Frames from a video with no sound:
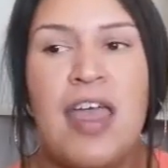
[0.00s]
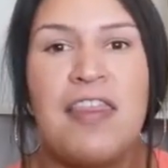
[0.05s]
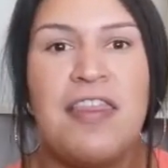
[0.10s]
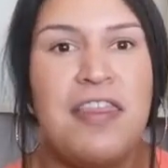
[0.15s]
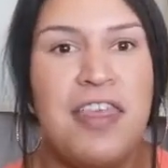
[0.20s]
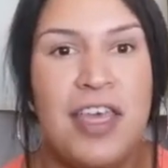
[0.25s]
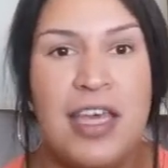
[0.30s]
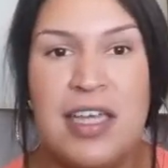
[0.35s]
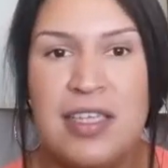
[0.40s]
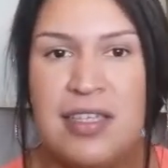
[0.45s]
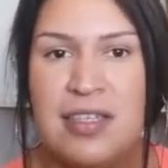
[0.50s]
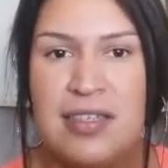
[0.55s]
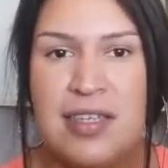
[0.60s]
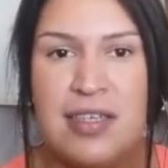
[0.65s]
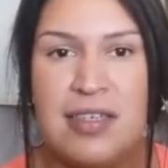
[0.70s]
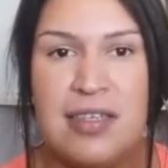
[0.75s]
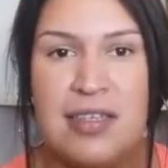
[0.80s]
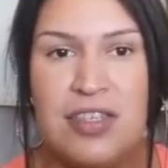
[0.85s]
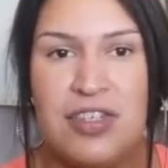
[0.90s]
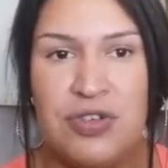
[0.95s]
This
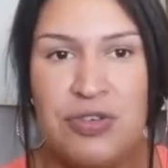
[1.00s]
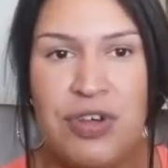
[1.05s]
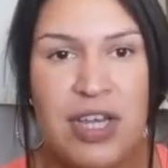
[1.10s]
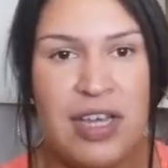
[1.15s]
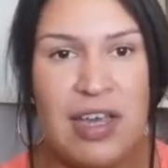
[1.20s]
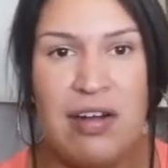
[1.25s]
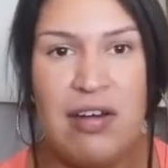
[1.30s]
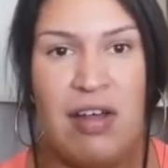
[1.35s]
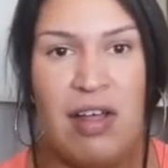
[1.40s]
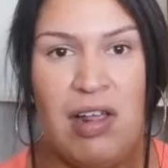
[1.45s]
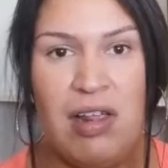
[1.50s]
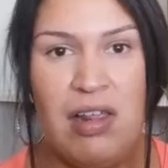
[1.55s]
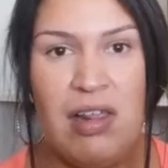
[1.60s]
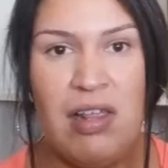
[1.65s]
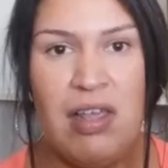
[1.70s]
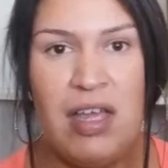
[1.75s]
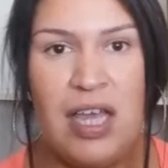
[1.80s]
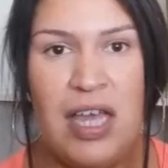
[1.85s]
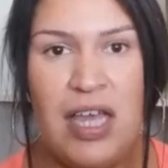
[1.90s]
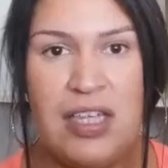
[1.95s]
doesn't streak at all.
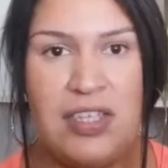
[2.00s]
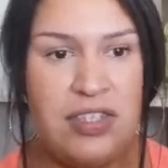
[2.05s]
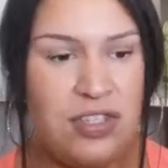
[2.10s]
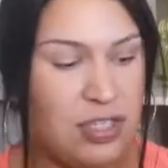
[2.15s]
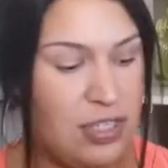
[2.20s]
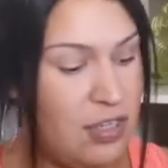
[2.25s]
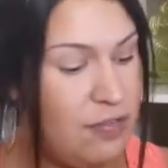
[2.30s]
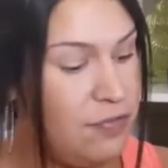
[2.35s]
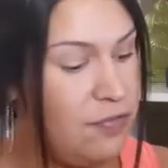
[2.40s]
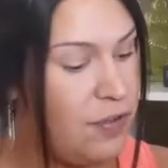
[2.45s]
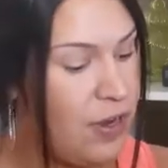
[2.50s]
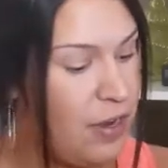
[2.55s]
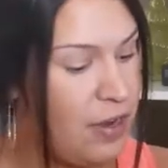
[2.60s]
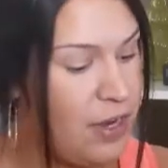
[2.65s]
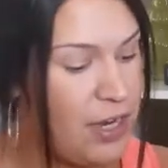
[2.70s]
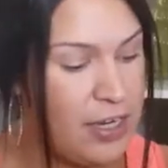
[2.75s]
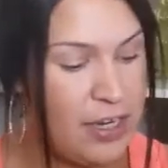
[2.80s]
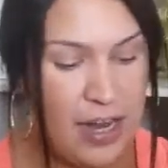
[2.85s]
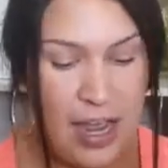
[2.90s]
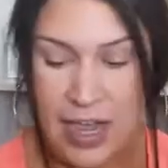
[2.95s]
It's just a
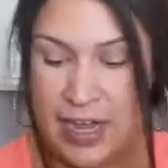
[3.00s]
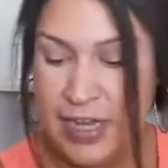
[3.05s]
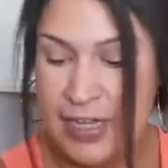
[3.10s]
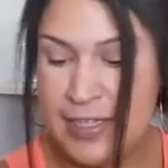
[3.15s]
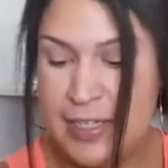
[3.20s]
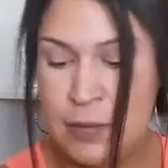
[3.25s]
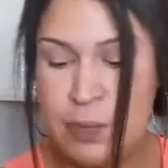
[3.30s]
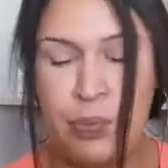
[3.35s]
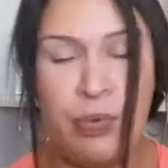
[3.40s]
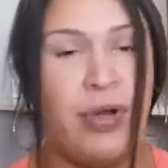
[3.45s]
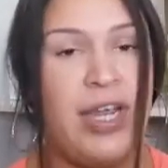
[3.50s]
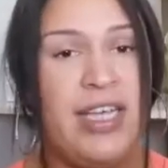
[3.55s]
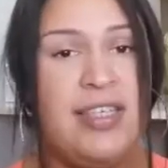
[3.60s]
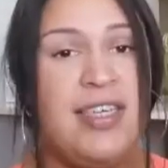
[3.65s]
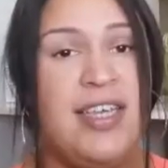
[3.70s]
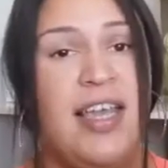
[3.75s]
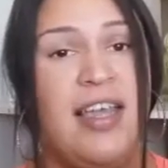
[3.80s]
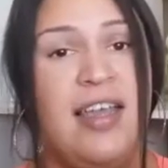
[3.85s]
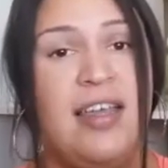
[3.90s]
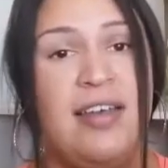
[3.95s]
very nice spray
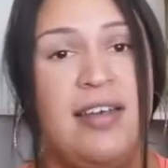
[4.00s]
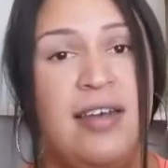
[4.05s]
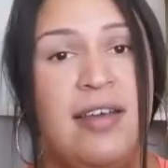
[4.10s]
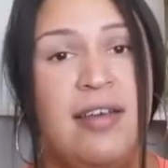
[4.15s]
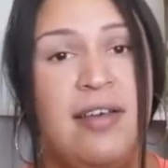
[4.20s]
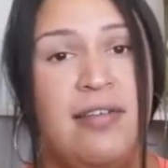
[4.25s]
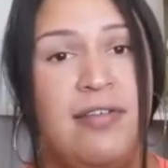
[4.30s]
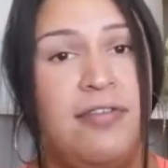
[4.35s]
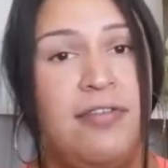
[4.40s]
tan